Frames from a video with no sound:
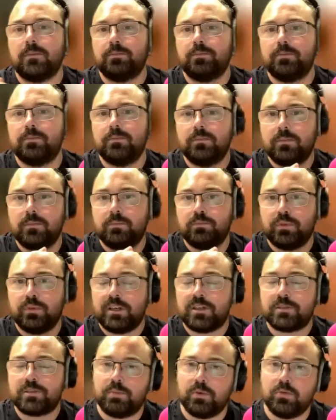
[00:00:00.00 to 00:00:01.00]
the
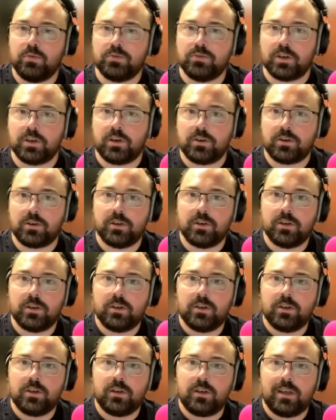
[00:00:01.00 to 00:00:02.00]
British Bulldog
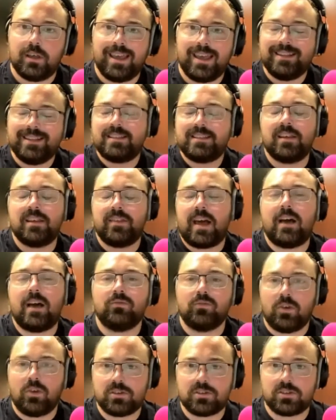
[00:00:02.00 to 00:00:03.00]
into that
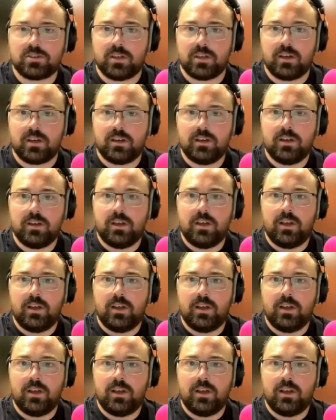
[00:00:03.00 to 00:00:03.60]
roster,